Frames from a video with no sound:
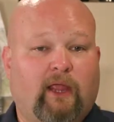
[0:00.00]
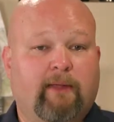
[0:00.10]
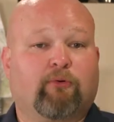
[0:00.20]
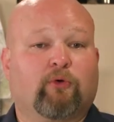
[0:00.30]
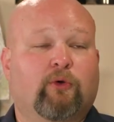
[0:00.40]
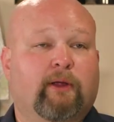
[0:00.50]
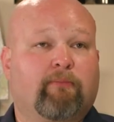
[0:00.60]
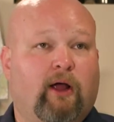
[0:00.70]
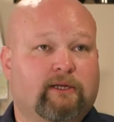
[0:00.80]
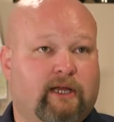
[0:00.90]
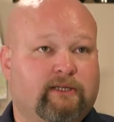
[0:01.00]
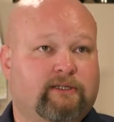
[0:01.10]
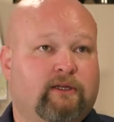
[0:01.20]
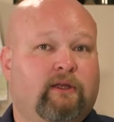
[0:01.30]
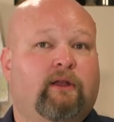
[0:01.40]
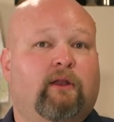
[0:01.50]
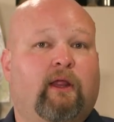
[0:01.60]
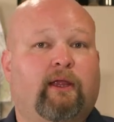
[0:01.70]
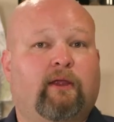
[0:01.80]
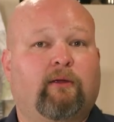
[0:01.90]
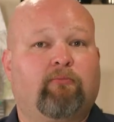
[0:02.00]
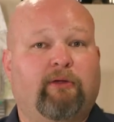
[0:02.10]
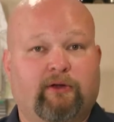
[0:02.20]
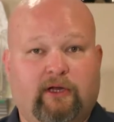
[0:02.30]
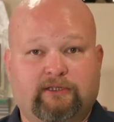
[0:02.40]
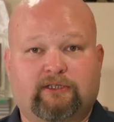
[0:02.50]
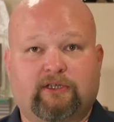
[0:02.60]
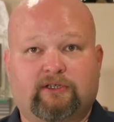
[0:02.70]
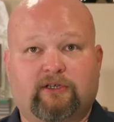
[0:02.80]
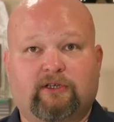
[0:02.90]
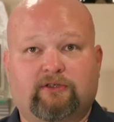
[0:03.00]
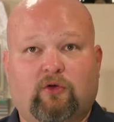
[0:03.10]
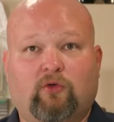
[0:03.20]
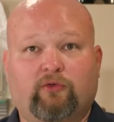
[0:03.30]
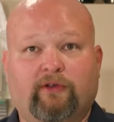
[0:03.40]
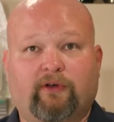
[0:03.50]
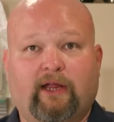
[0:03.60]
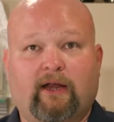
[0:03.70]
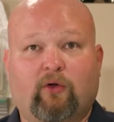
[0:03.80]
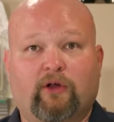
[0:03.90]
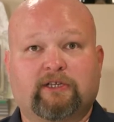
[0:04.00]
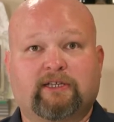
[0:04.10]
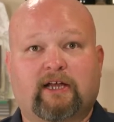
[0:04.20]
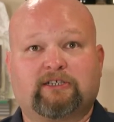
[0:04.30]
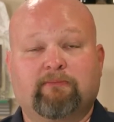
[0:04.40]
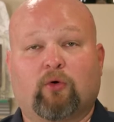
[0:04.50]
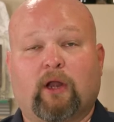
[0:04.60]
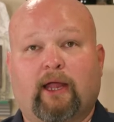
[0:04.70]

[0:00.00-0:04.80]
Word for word: a brewing process like beer does. It's, it's, a, it's a whole different category. It's, it's actually more